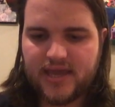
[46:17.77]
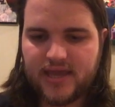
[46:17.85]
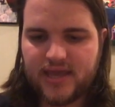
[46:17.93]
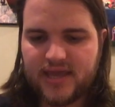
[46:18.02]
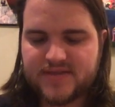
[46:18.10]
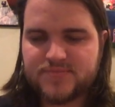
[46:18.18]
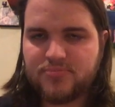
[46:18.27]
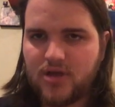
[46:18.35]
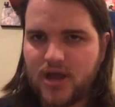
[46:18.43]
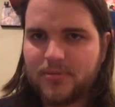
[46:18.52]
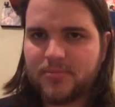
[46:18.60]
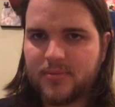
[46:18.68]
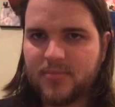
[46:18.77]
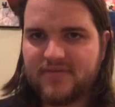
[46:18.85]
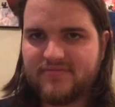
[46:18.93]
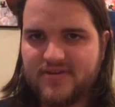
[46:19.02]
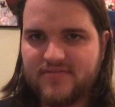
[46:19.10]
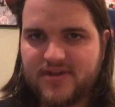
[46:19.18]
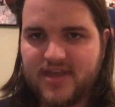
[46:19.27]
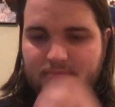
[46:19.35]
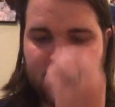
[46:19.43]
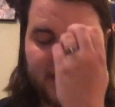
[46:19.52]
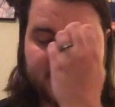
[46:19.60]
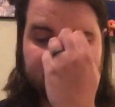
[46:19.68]
It's probably my favorite
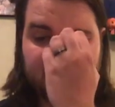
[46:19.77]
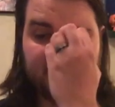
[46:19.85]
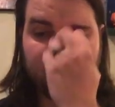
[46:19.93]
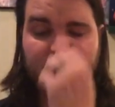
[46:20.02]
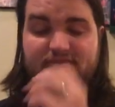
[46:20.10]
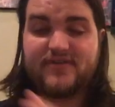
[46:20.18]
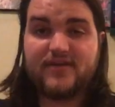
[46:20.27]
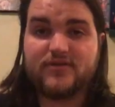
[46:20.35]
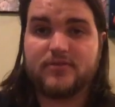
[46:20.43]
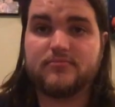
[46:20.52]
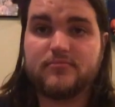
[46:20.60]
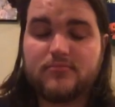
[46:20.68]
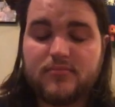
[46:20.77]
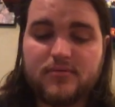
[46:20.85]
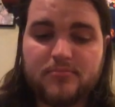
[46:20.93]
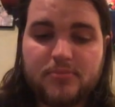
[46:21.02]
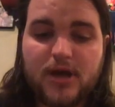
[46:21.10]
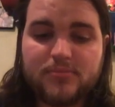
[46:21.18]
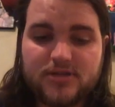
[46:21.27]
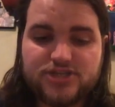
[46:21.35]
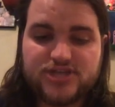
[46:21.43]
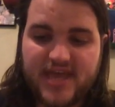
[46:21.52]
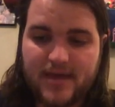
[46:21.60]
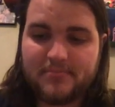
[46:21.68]
campaign setting, my favorite
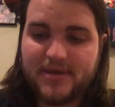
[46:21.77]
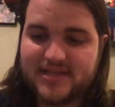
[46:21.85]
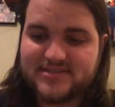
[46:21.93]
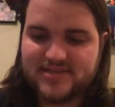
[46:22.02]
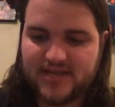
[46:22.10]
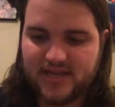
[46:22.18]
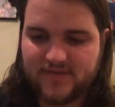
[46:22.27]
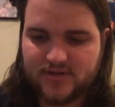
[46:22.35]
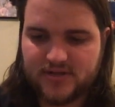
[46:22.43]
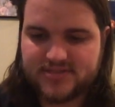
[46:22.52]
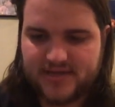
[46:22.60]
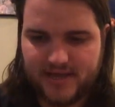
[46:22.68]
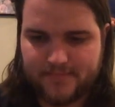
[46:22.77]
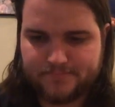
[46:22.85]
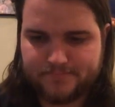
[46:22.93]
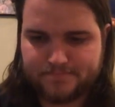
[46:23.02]
published campaign setting of all time.